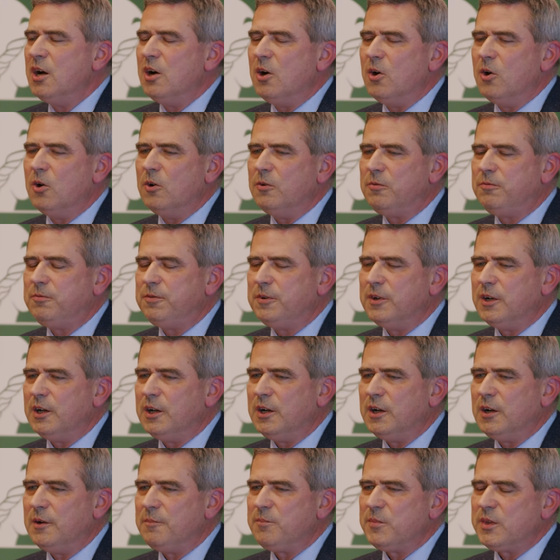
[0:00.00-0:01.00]
of
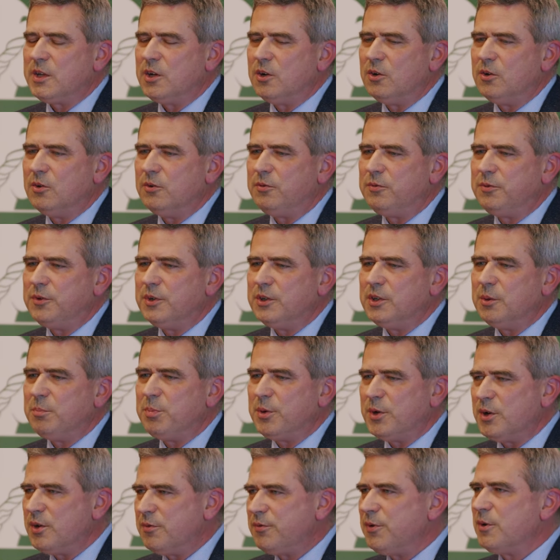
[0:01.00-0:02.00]
the
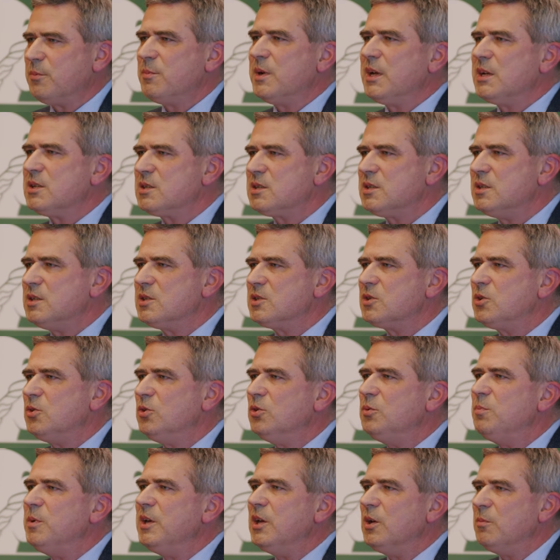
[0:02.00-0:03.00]
performances
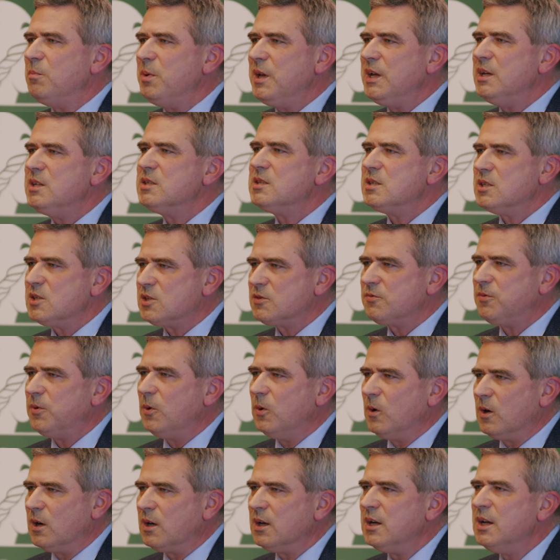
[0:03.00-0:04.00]
could be a basis
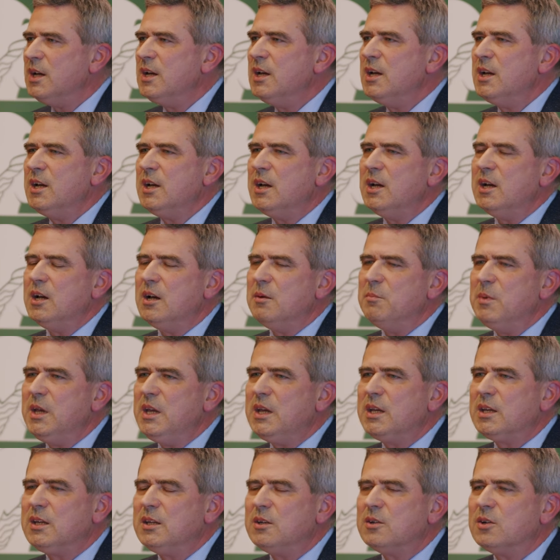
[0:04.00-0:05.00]
for
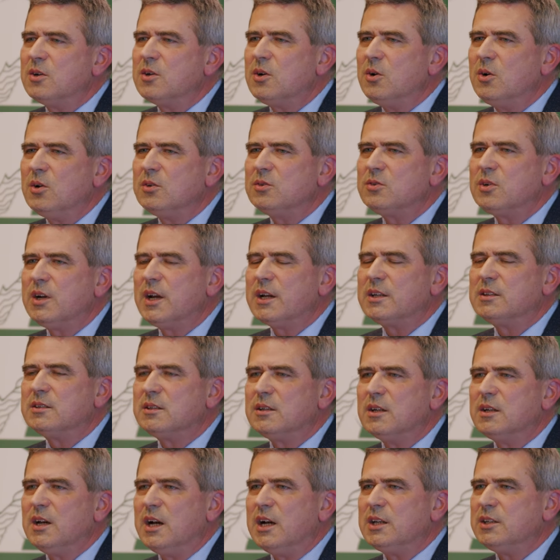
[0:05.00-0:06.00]
making a contract
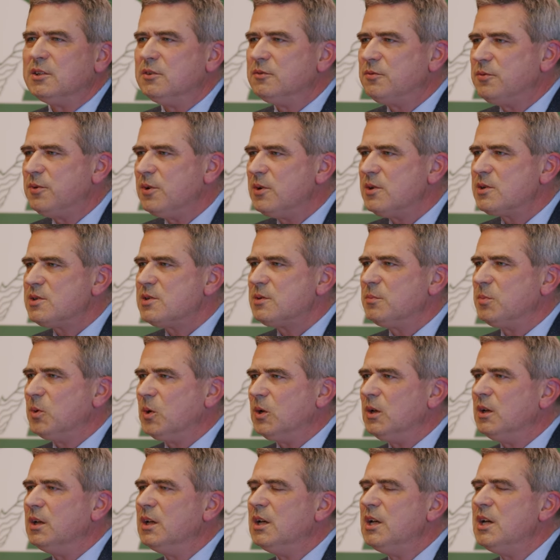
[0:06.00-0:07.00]

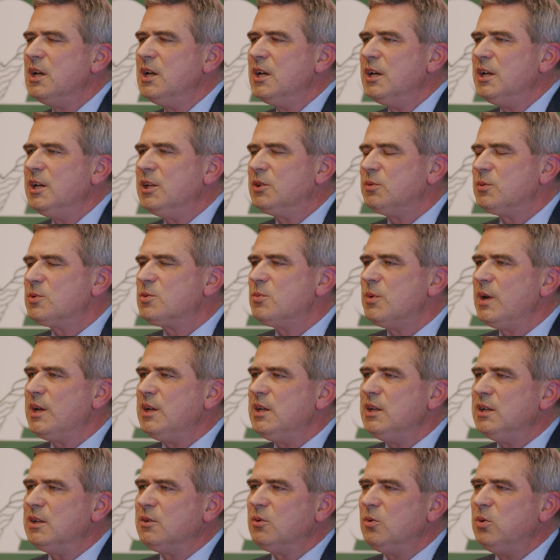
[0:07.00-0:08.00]
unenforceable. It was a
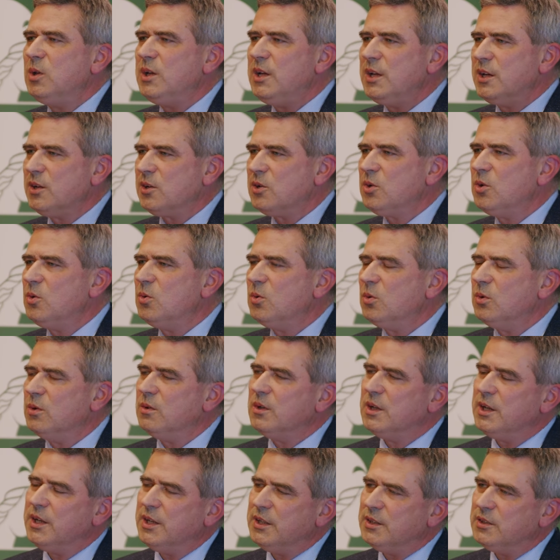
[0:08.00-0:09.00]
very clear
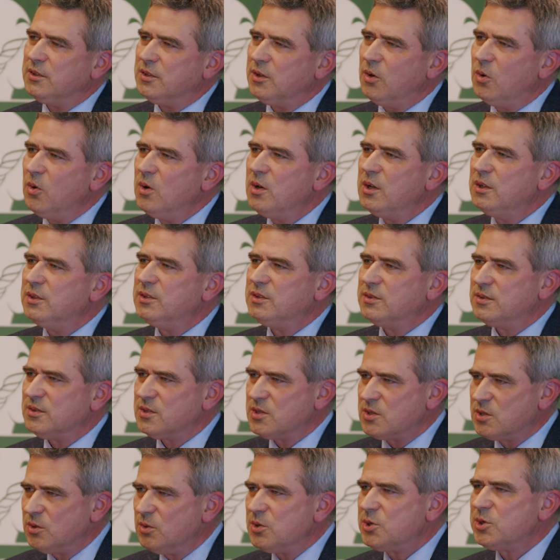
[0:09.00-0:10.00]
rule in the old
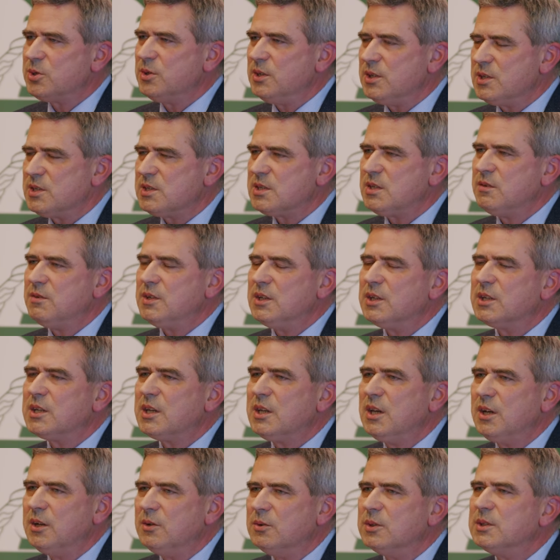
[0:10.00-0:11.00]
socialist civil
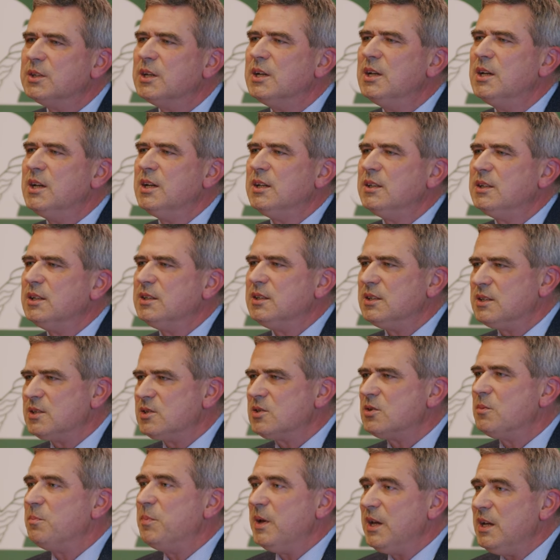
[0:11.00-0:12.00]
code that it
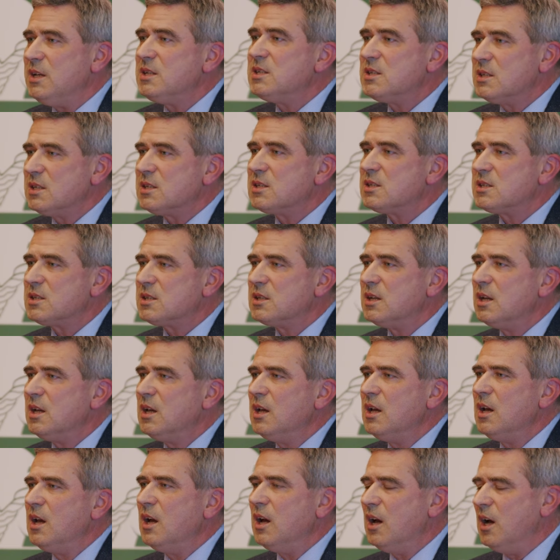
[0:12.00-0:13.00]
is a basis
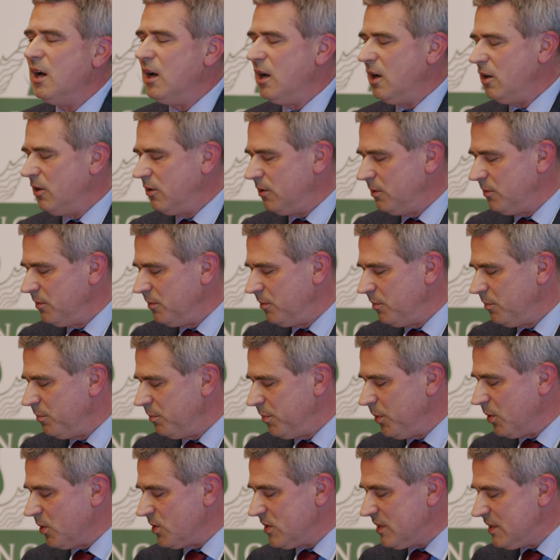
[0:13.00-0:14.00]

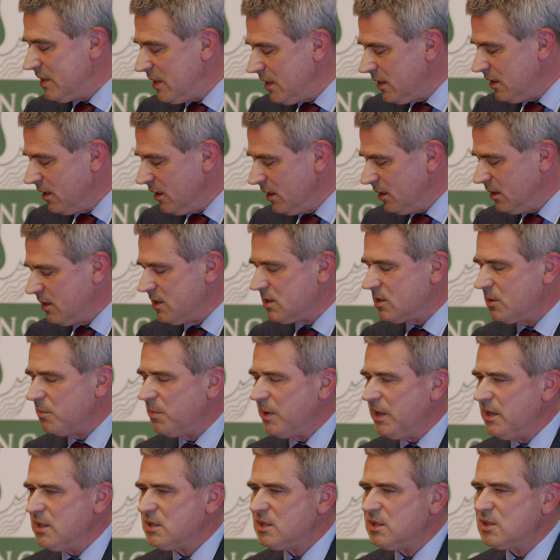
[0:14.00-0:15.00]
per se, it is a
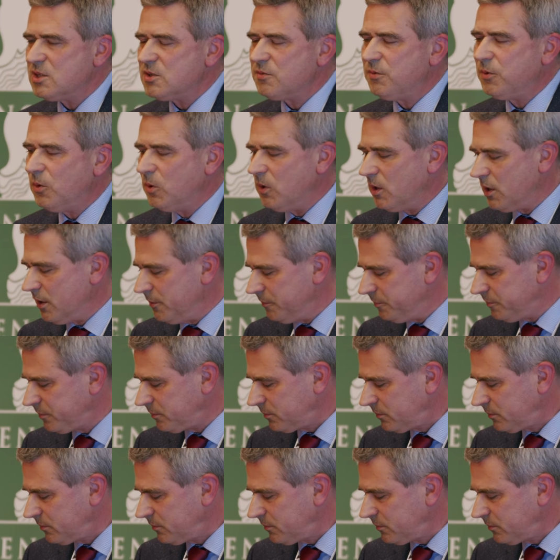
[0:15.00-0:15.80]
basis for